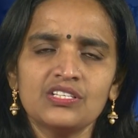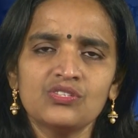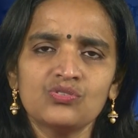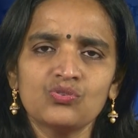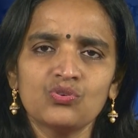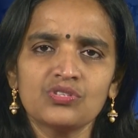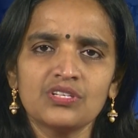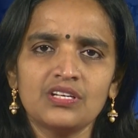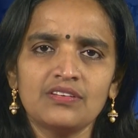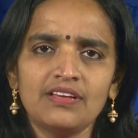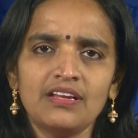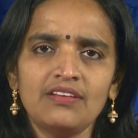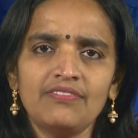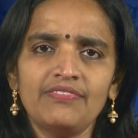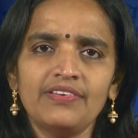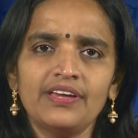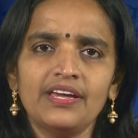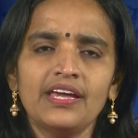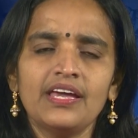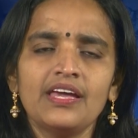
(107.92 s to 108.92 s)
and social
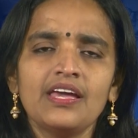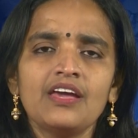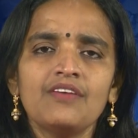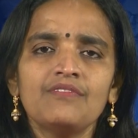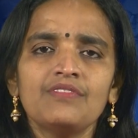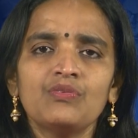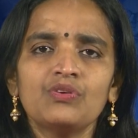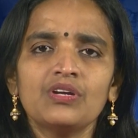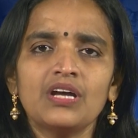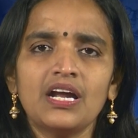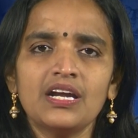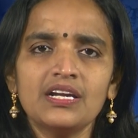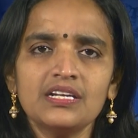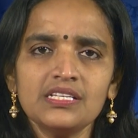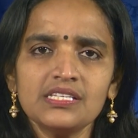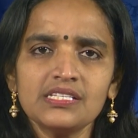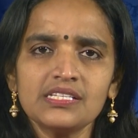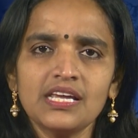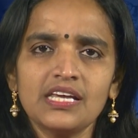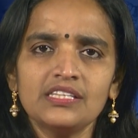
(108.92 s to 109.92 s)
welfare, we would
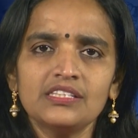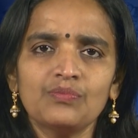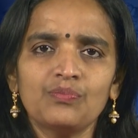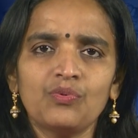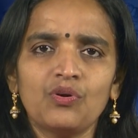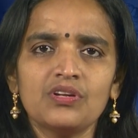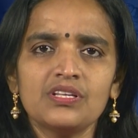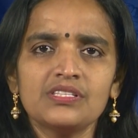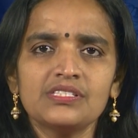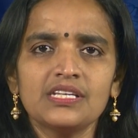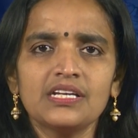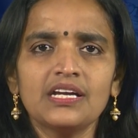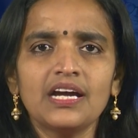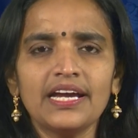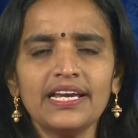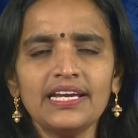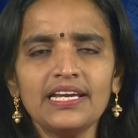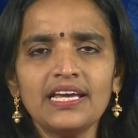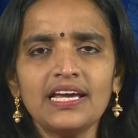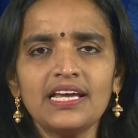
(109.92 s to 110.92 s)
understand the policy
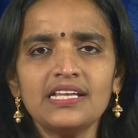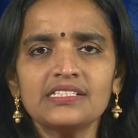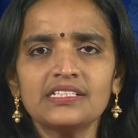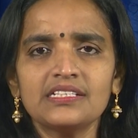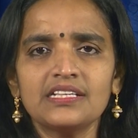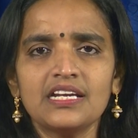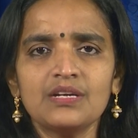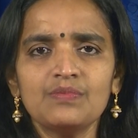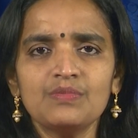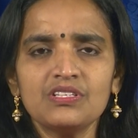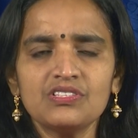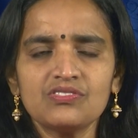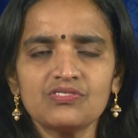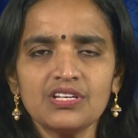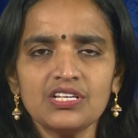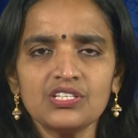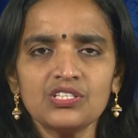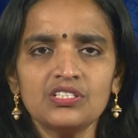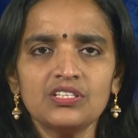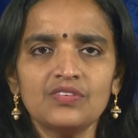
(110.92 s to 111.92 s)
guidelines and
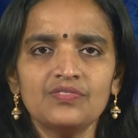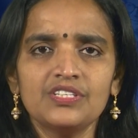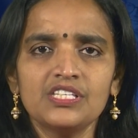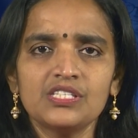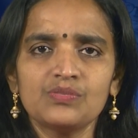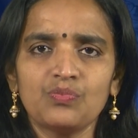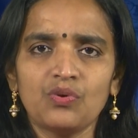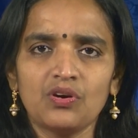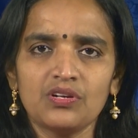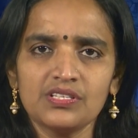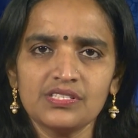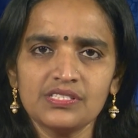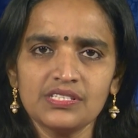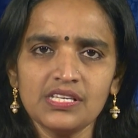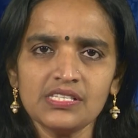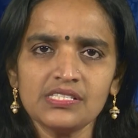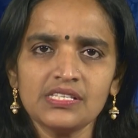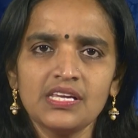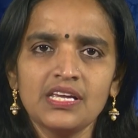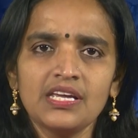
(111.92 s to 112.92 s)
administration of these
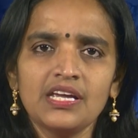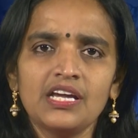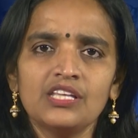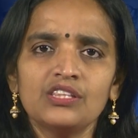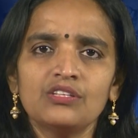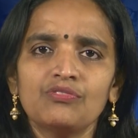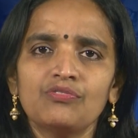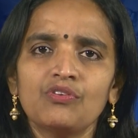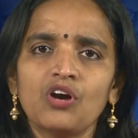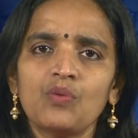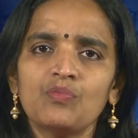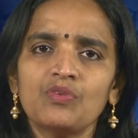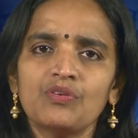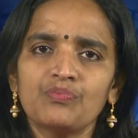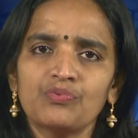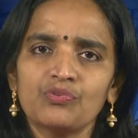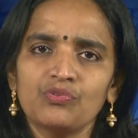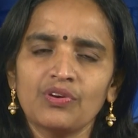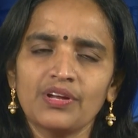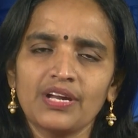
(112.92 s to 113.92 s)
policies in the form of
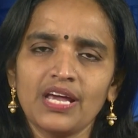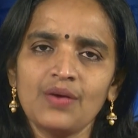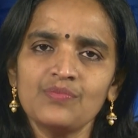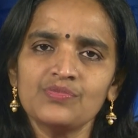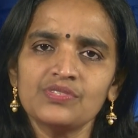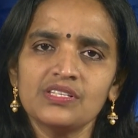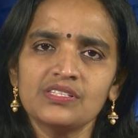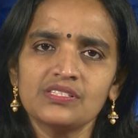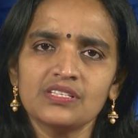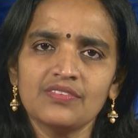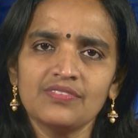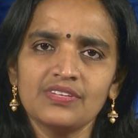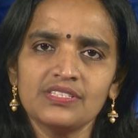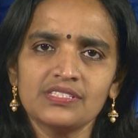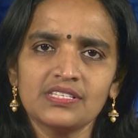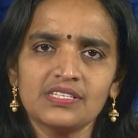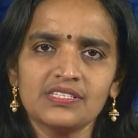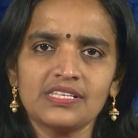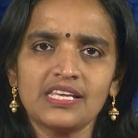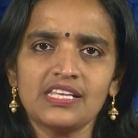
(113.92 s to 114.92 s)
programs and
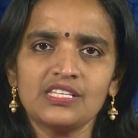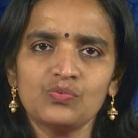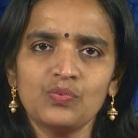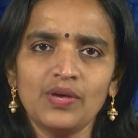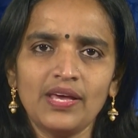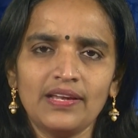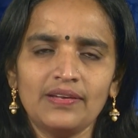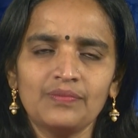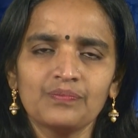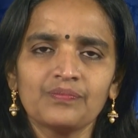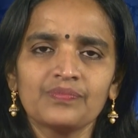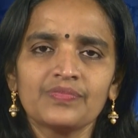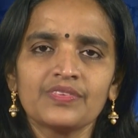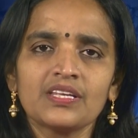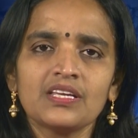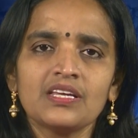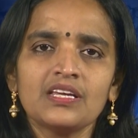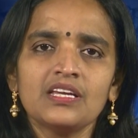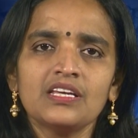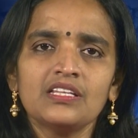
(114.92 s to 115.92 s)
services as well.
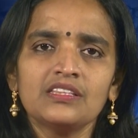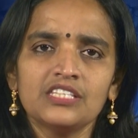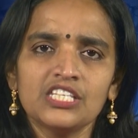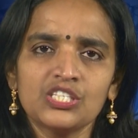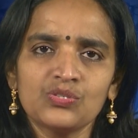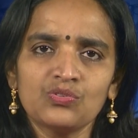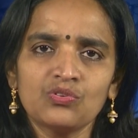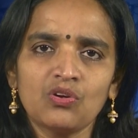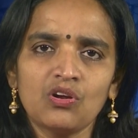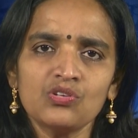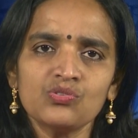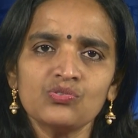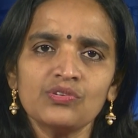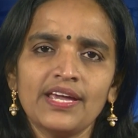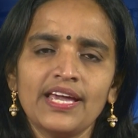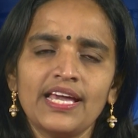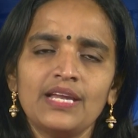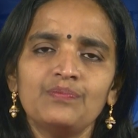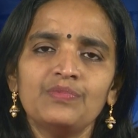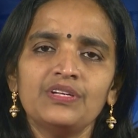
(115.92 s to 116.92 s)
This would also
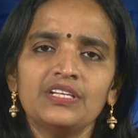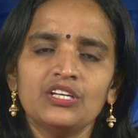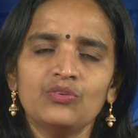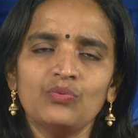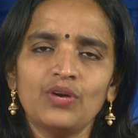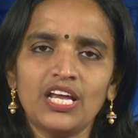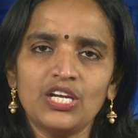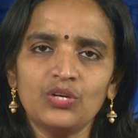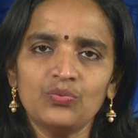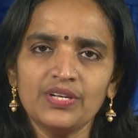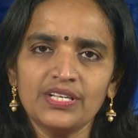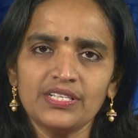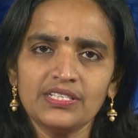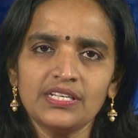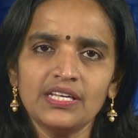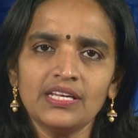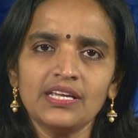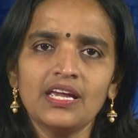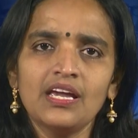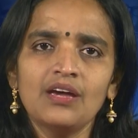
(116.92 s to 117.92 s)
help in
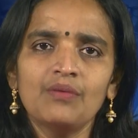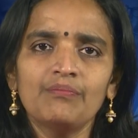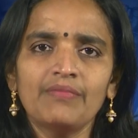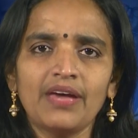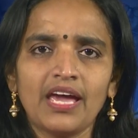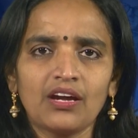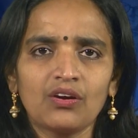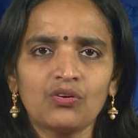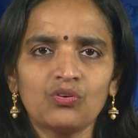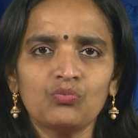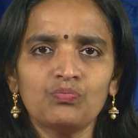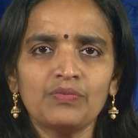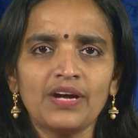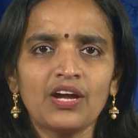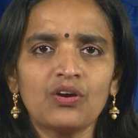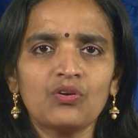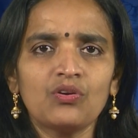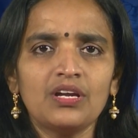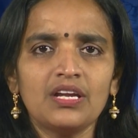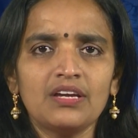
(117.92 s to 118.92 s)
evaluating
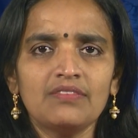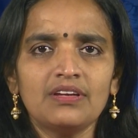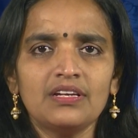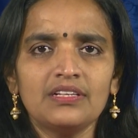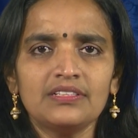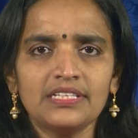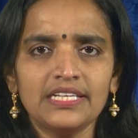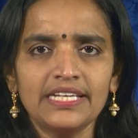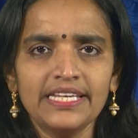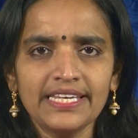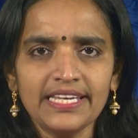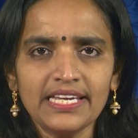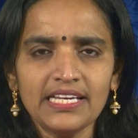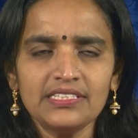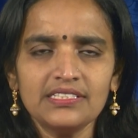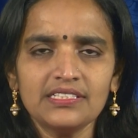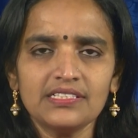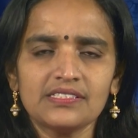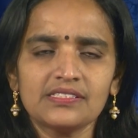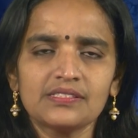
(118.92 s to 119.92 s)
macro-micro level
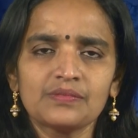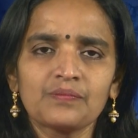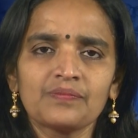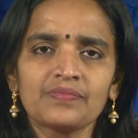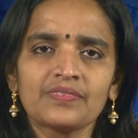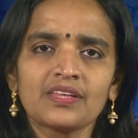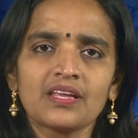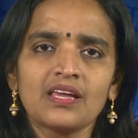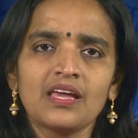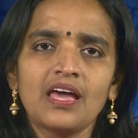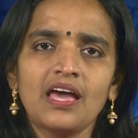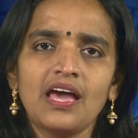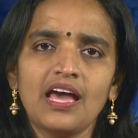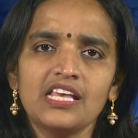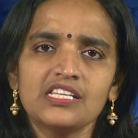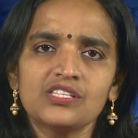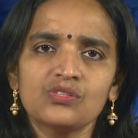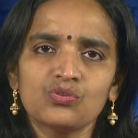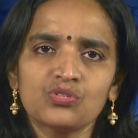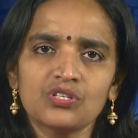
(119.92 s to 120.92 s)
linkages.
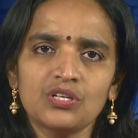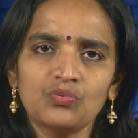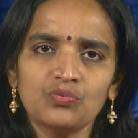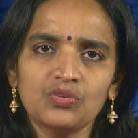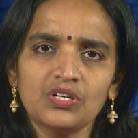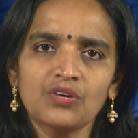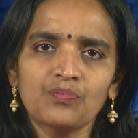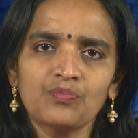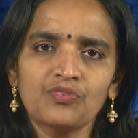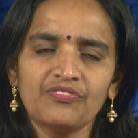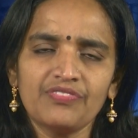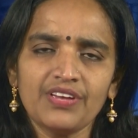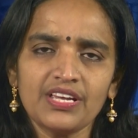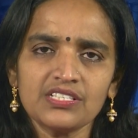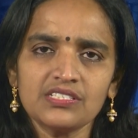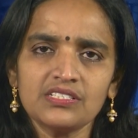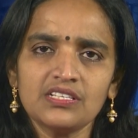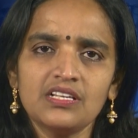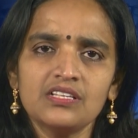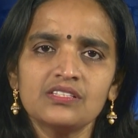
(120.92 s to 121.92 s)
As social work
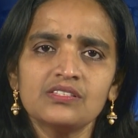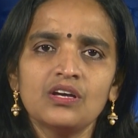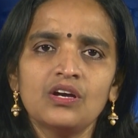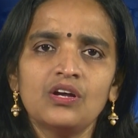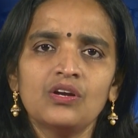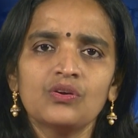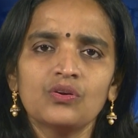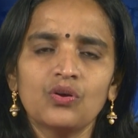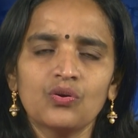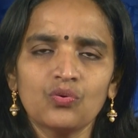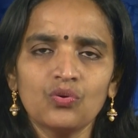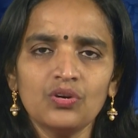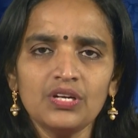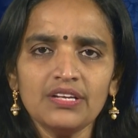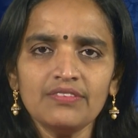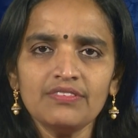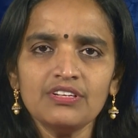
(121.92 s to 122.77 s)
professionals, not only